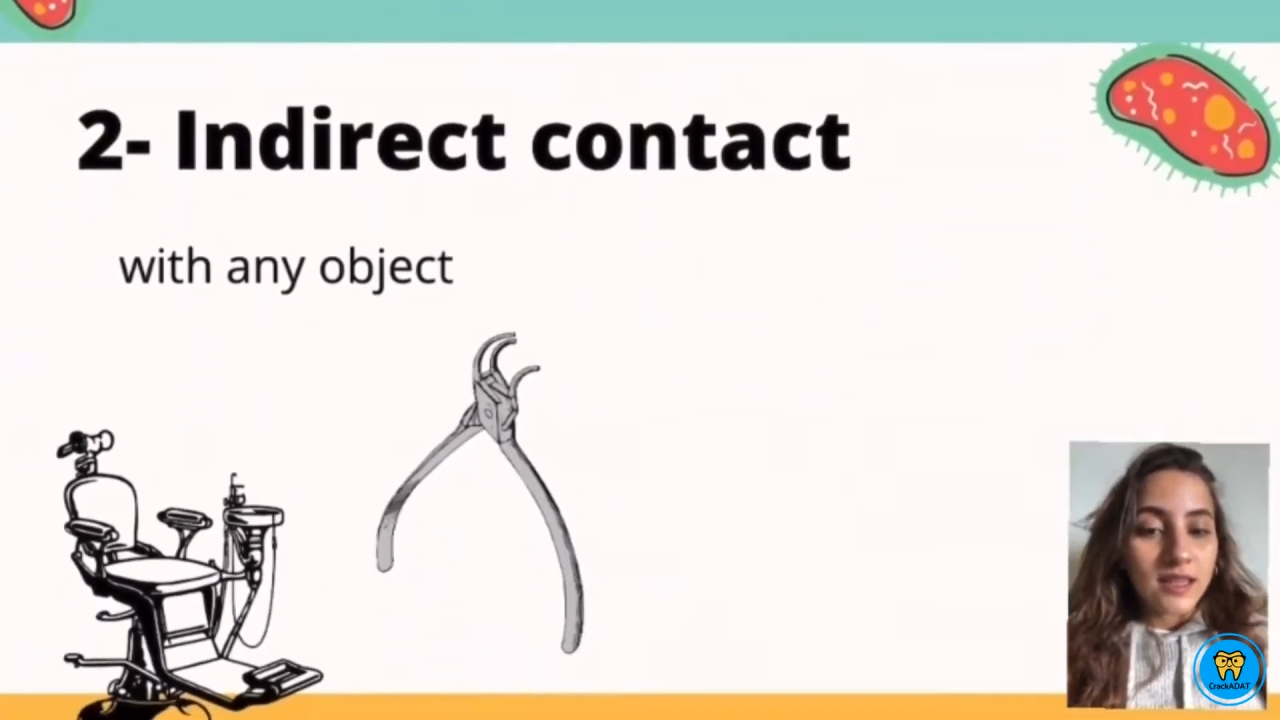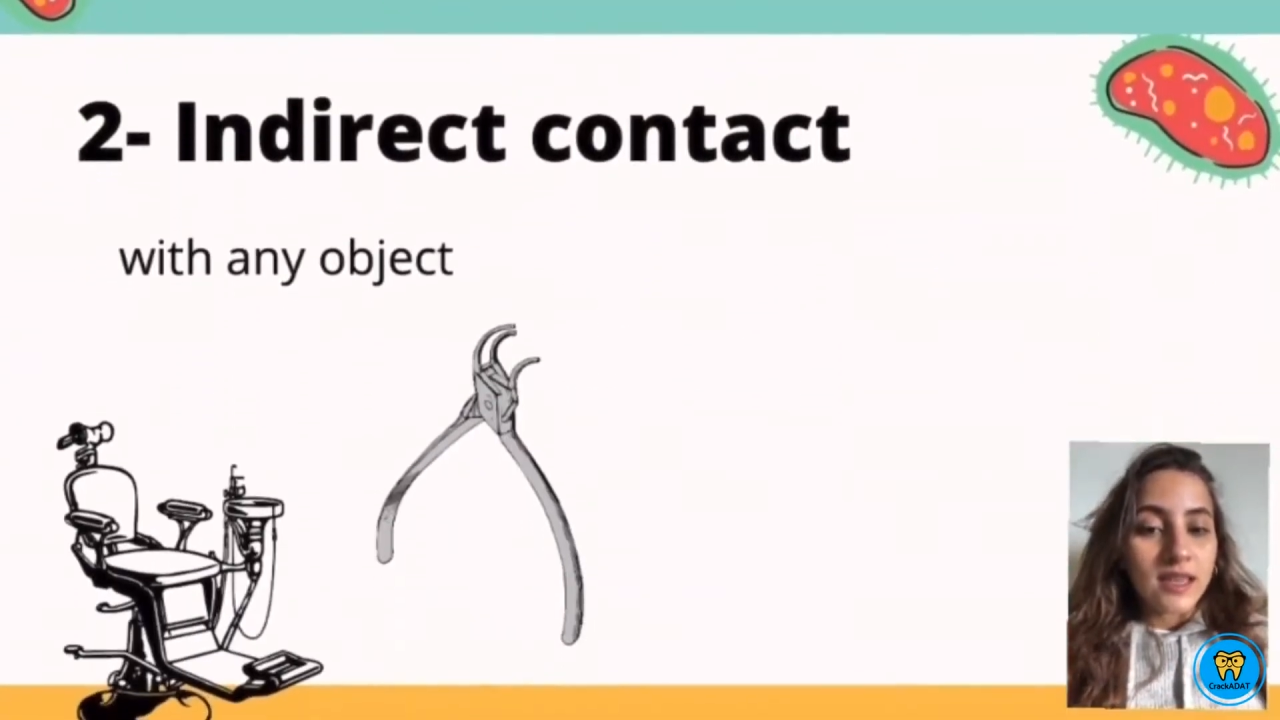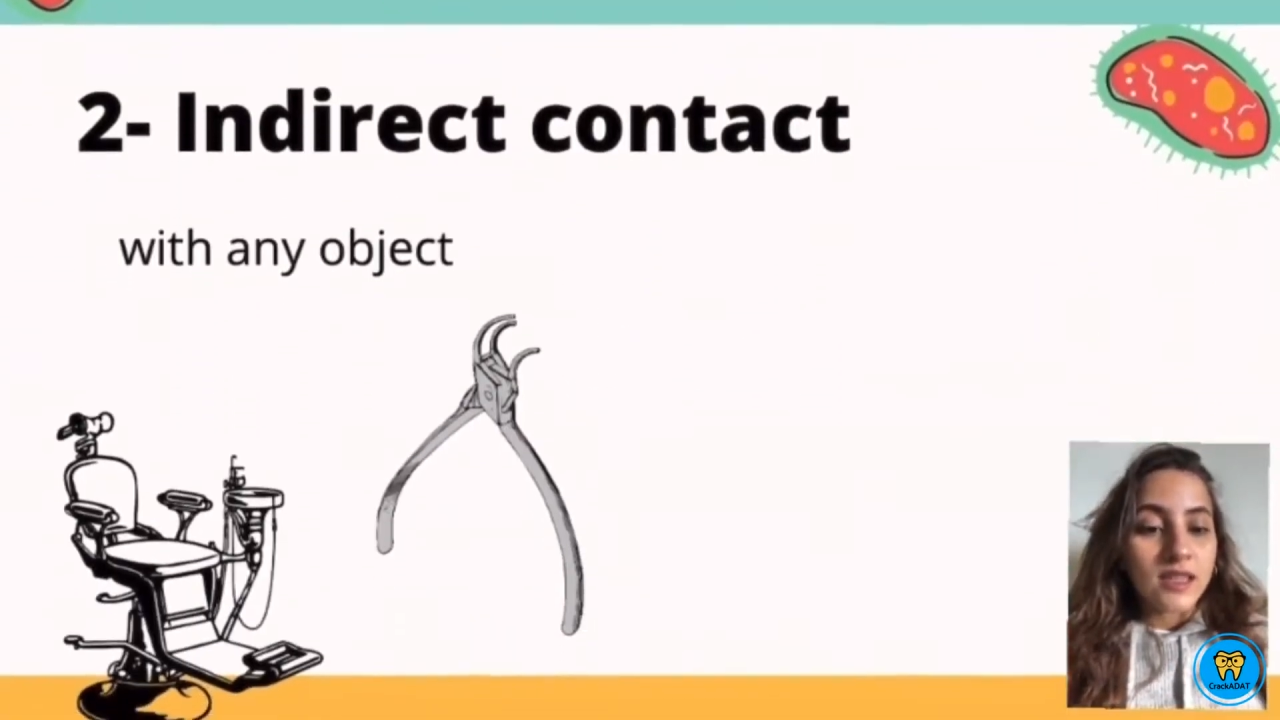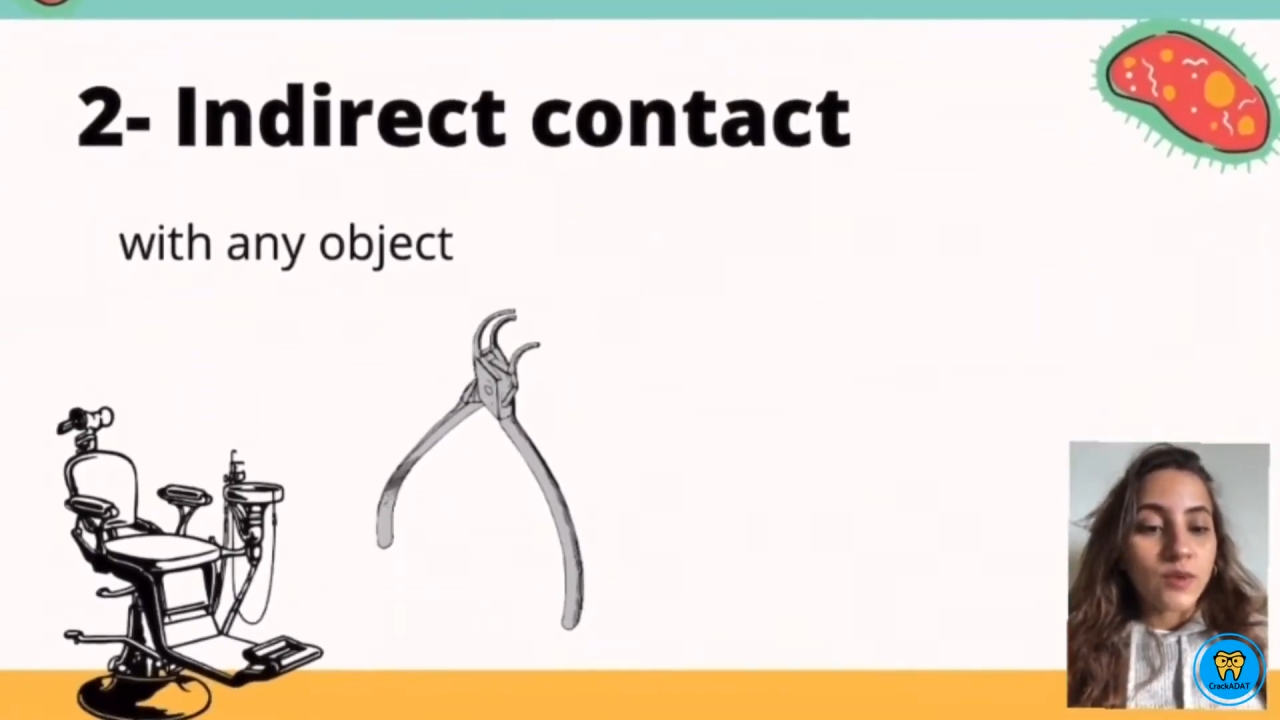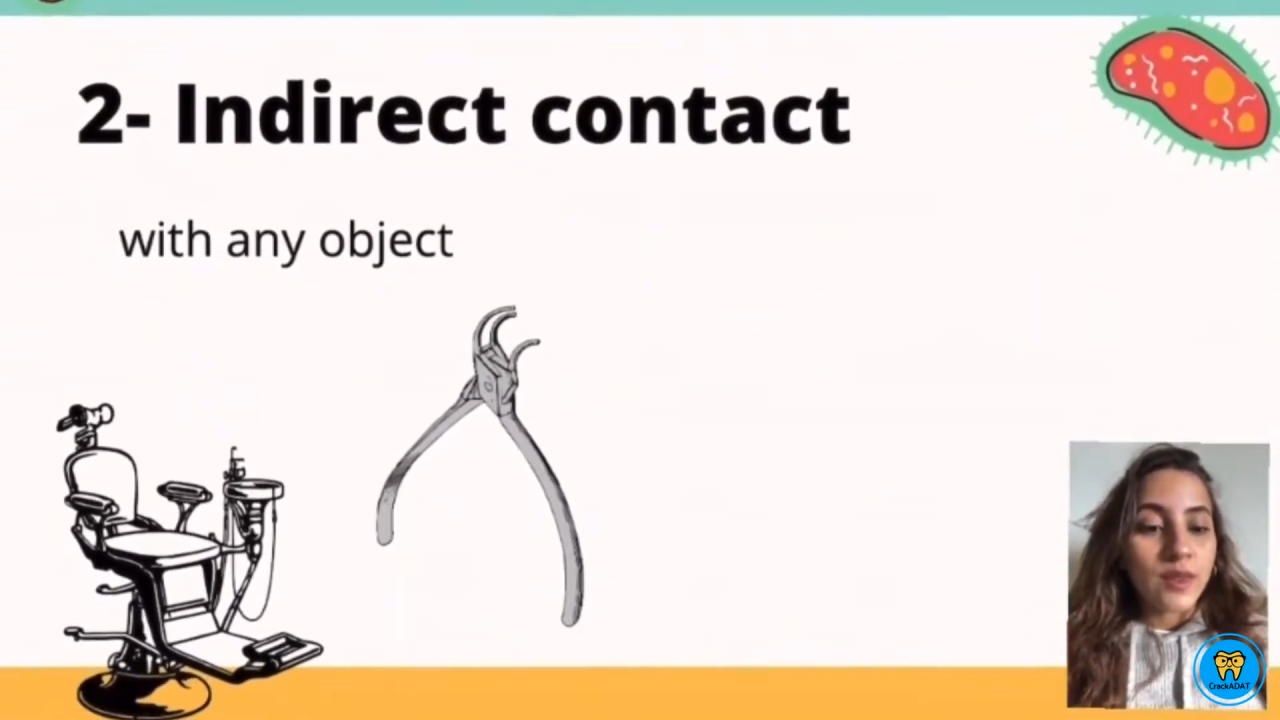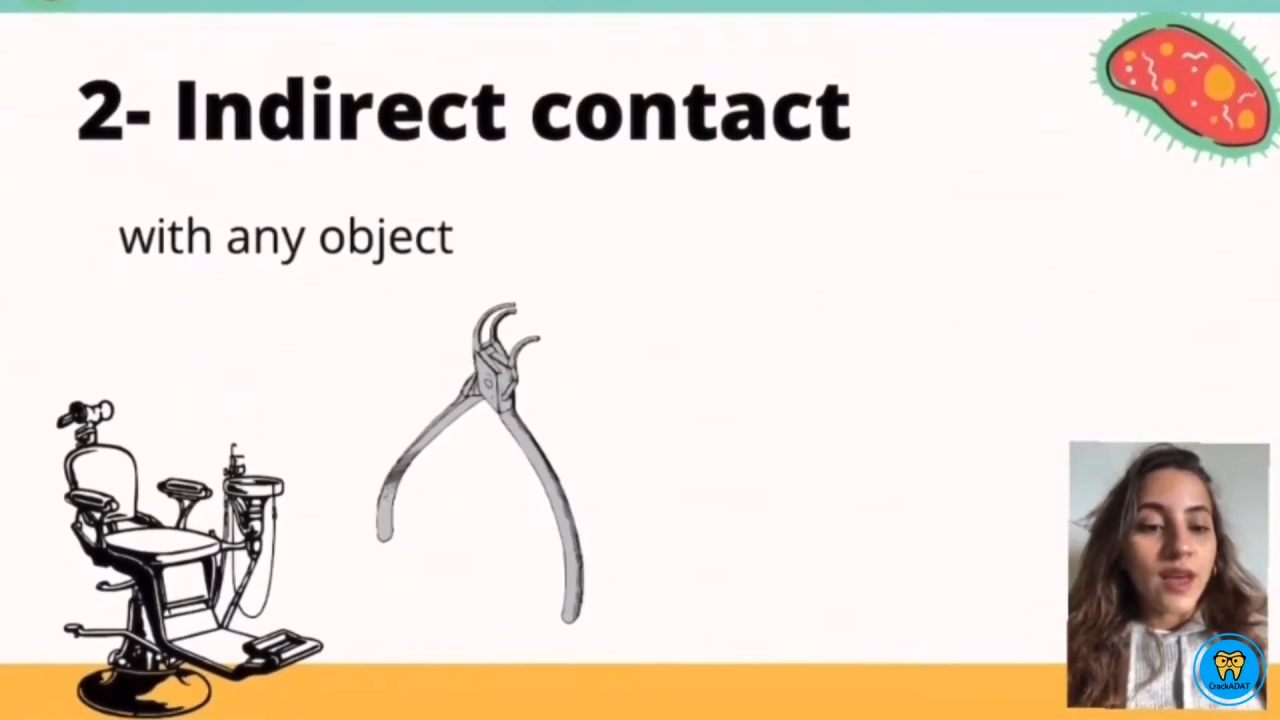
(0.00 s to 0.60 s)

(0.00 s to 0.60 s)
is with